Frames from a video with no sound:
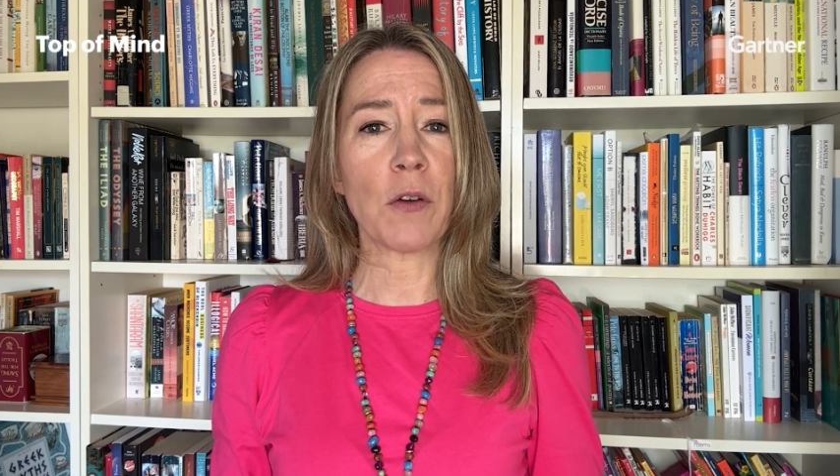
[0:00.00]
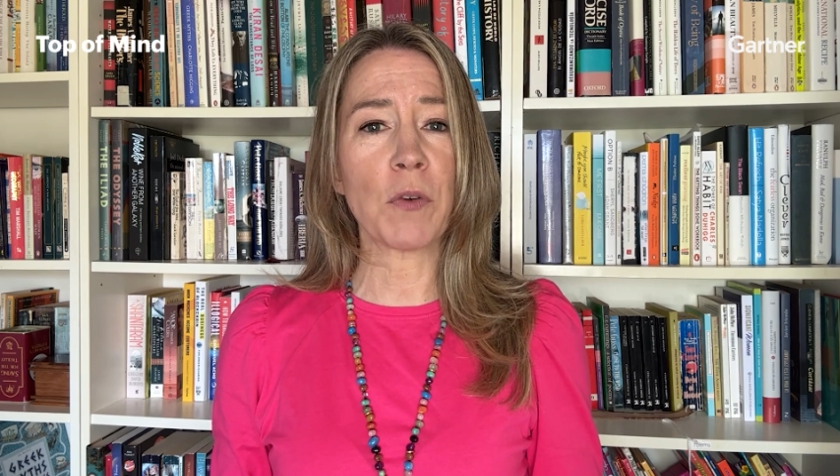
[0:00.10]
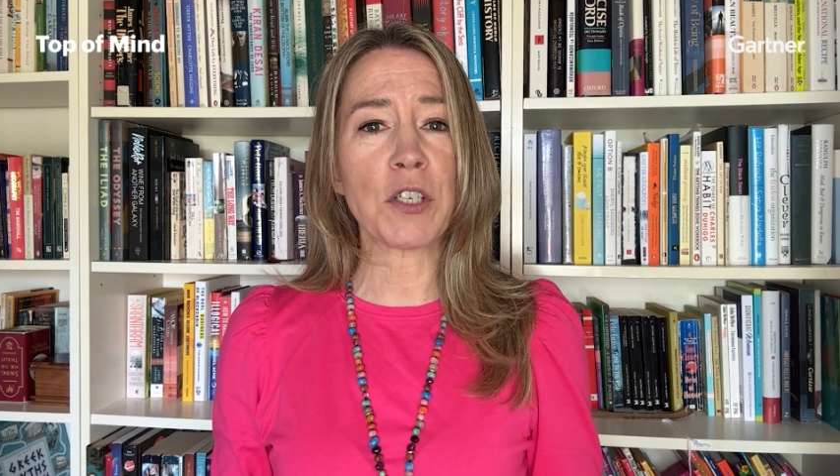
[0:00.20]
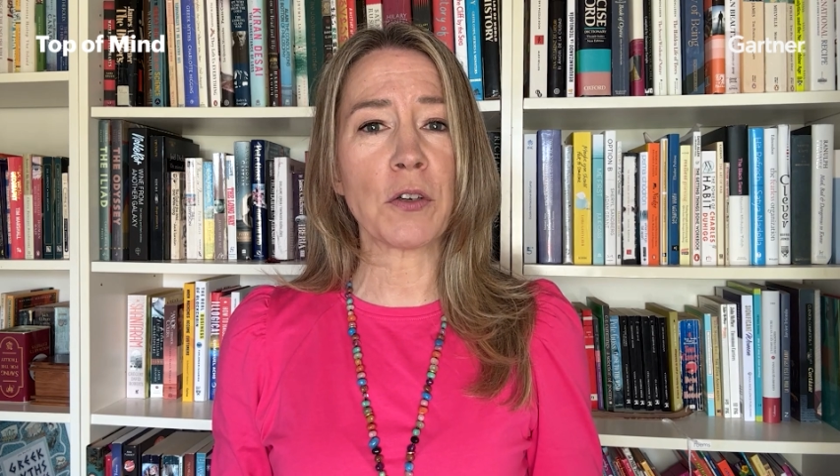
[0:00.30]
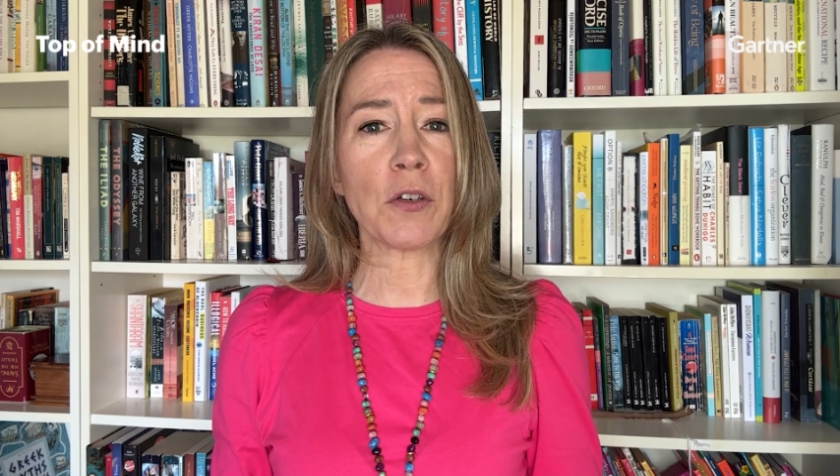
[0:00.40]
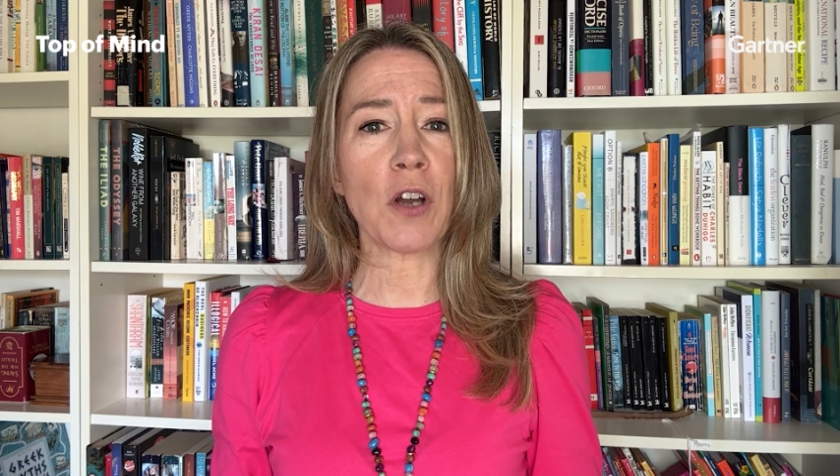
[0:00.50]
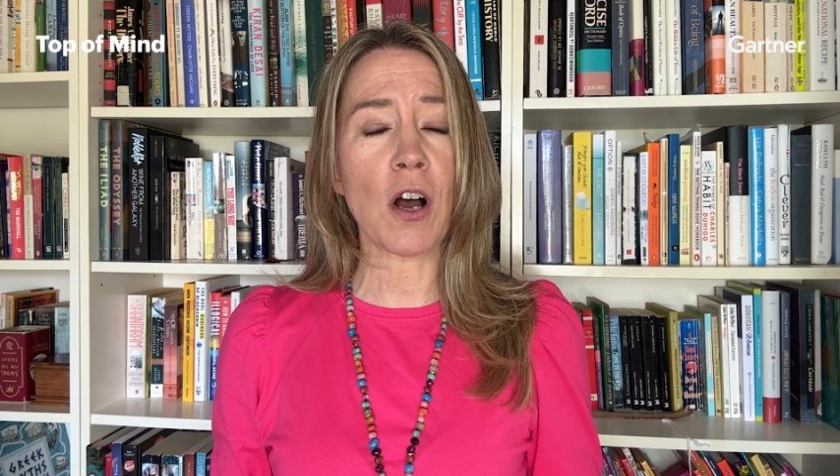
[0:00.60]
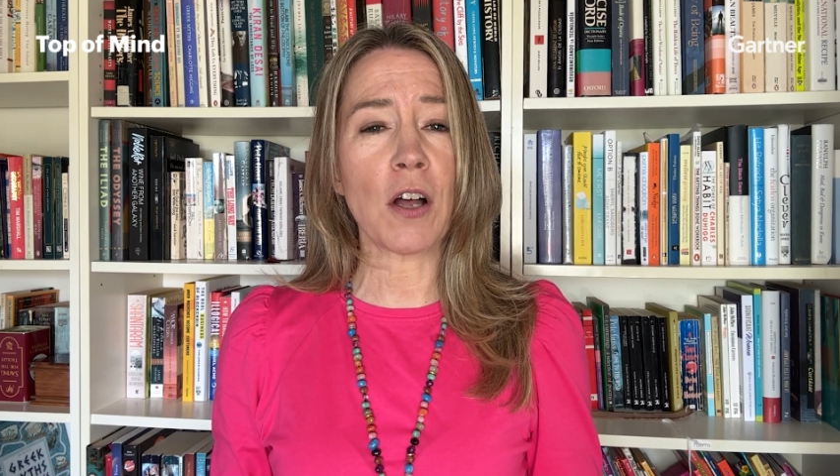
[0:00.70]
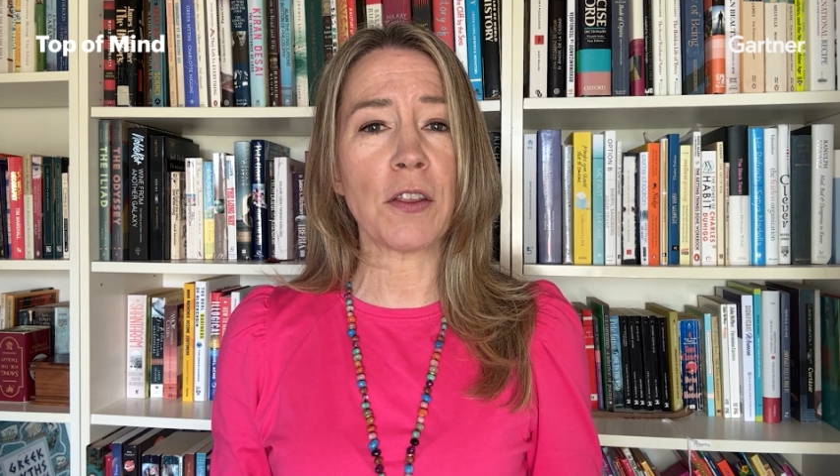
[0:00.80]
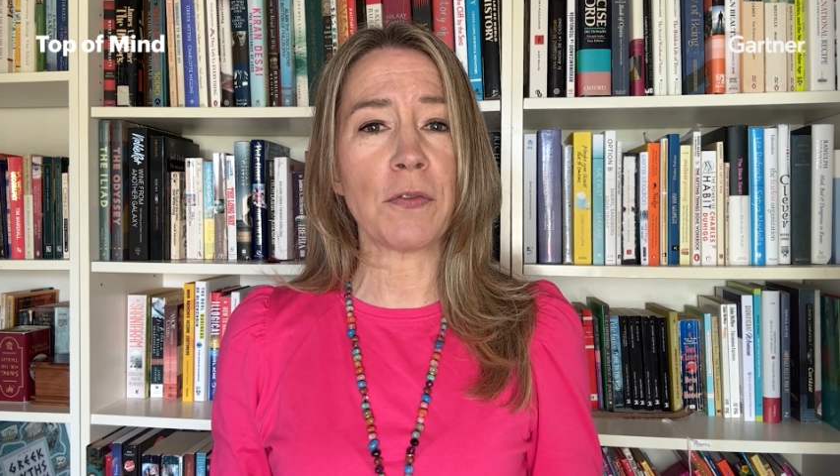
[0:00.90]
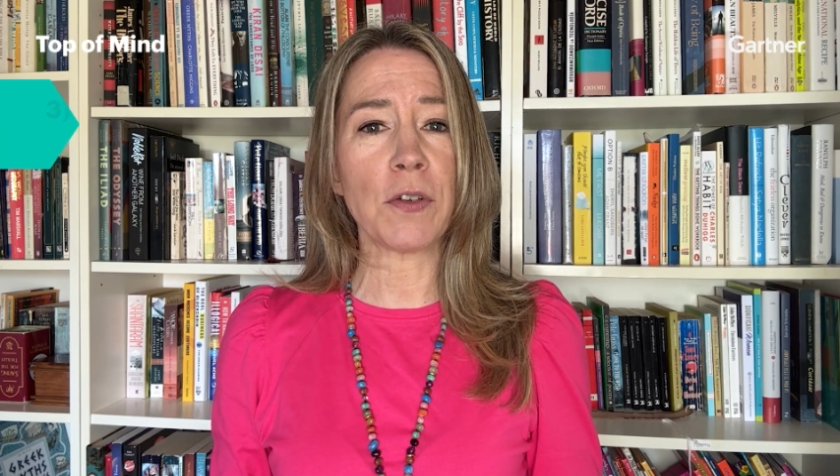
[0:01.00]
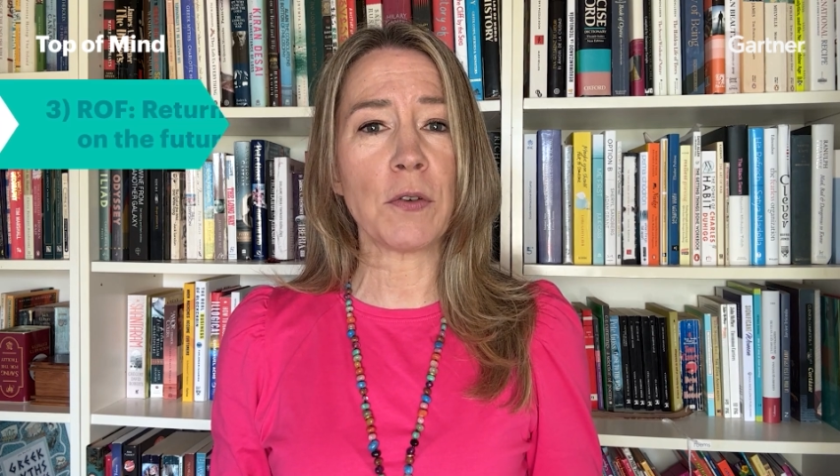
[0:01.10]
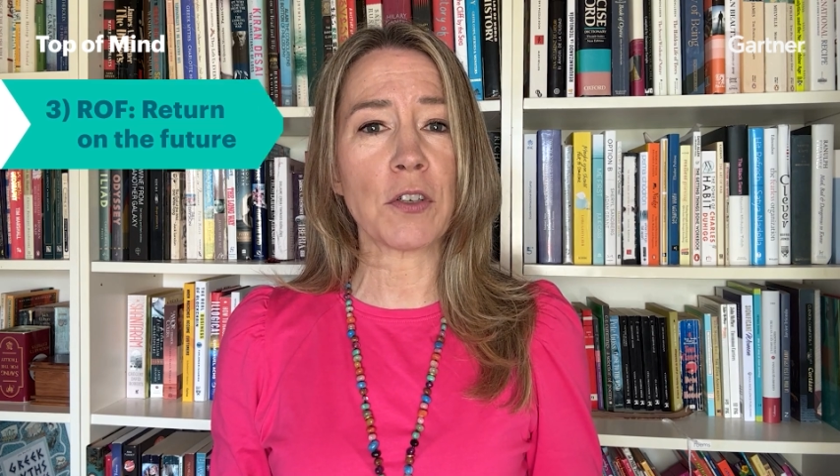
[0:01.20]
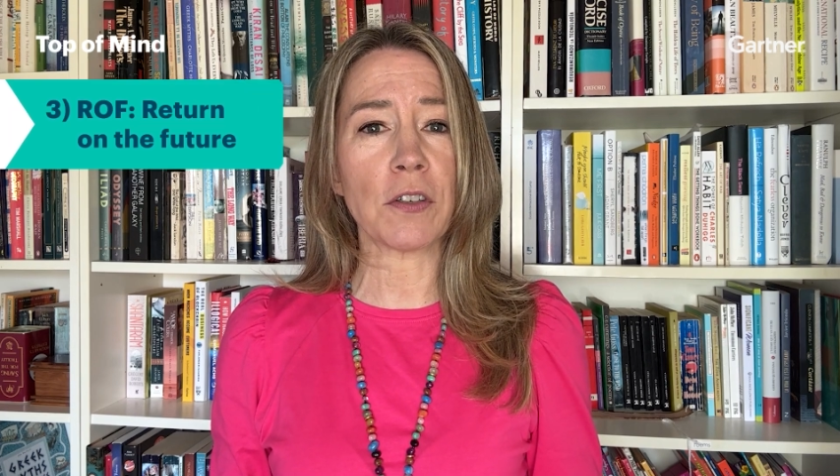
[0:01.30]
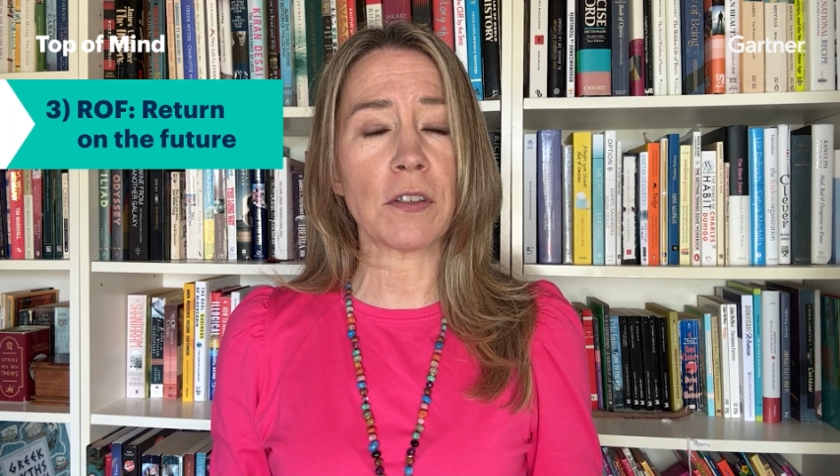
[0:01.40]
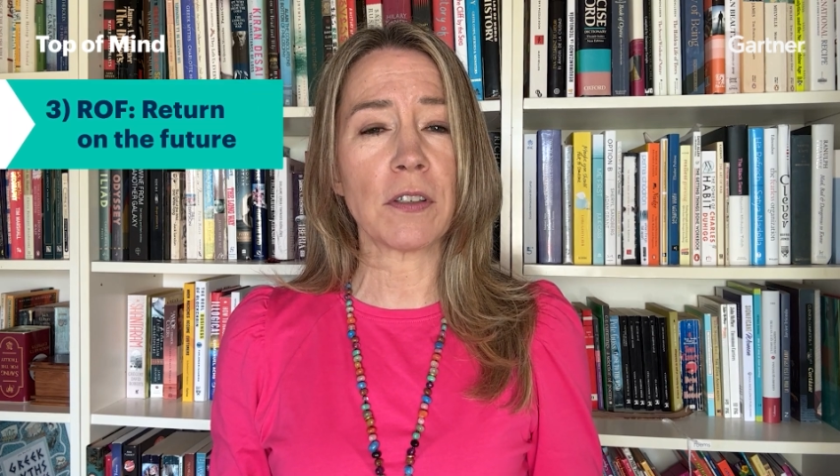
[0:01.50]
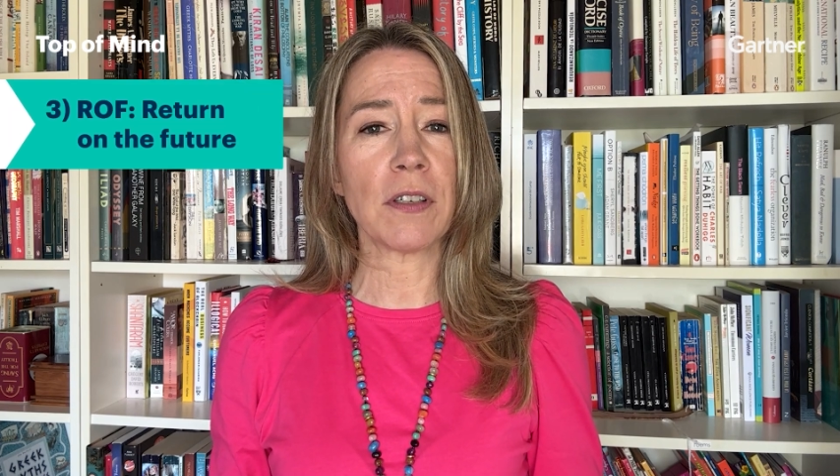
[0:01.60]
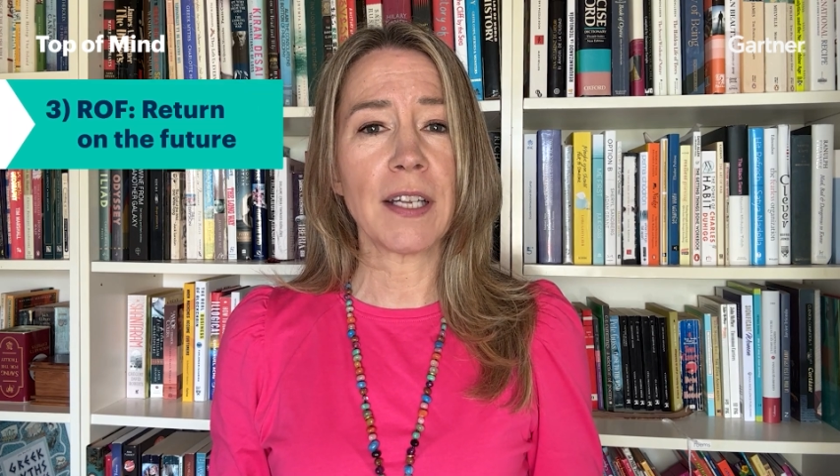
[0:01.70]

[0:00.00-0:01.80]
return on the future.